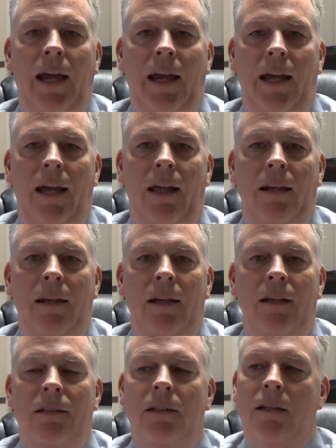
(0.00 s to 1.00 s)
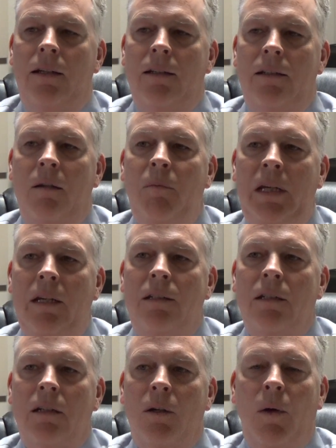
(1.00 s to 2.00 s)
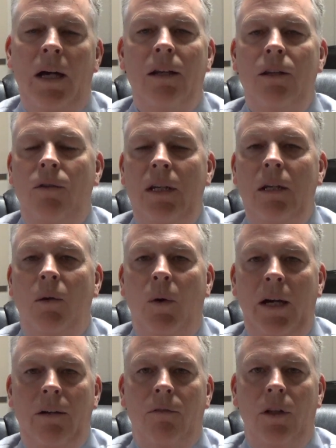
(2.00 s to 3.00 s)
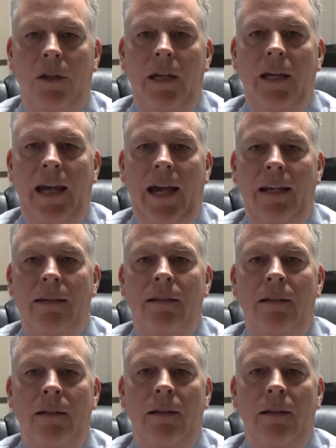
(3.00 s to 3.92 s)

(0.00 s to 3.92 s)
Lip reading: And to me it's quite a unique way of looking at